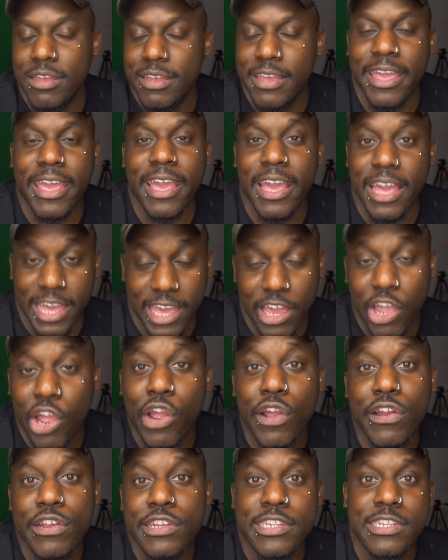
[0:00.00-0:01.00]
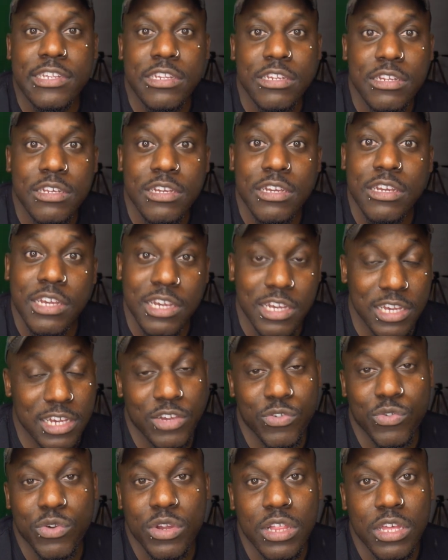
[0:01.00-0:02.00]
it hurts.
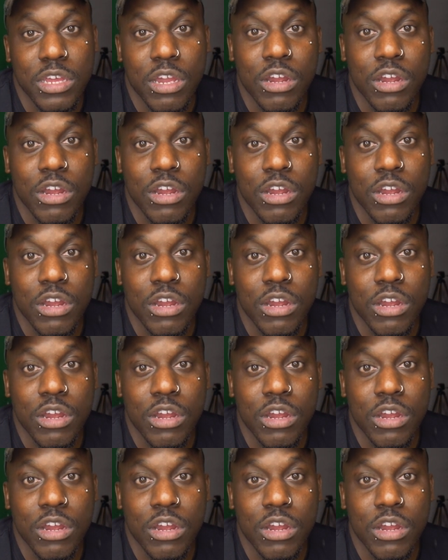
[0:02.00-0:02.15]
It really